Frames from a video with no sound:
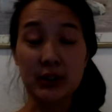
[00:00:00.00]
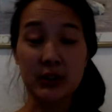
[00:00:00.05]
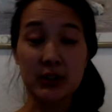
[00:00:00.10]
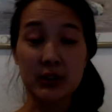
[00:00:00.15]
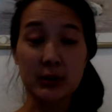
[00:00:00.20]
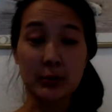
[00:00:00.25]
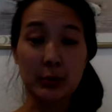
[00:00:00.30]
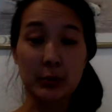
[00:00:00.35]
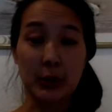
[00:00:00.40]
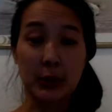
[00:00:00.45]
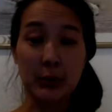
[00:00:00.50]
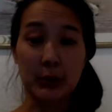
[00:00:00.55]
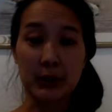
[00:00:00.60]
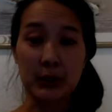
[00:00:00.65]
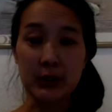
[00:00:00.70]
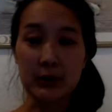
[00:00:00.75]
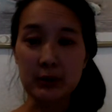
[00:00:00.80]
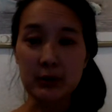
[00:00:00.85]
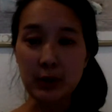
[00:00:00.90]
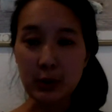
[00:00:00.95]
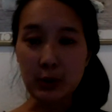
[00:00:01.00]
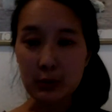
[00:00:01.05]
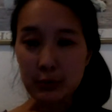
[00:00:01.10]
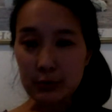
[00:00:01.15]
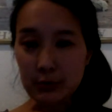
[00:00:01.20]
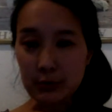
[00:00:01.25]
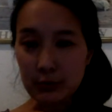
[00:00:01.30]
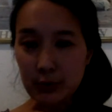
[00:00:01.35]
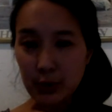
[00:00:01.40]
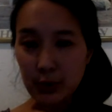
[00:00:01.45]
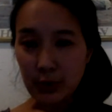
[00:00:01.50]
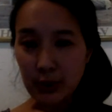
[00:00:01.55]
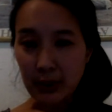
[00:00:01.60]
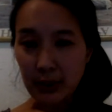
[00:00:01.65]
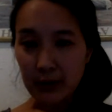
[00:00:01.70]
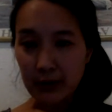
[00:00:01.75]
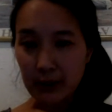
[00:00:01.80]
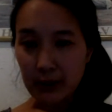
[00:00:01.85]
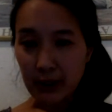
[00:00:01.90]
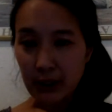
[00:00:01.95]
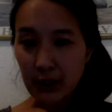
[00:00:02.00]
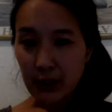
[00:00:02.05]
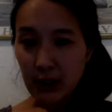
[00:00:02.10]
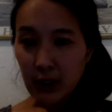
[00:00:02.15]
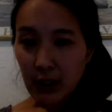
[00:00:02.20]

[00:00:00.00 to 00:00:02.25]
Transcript: to pop in. Oh, okay, Vinny.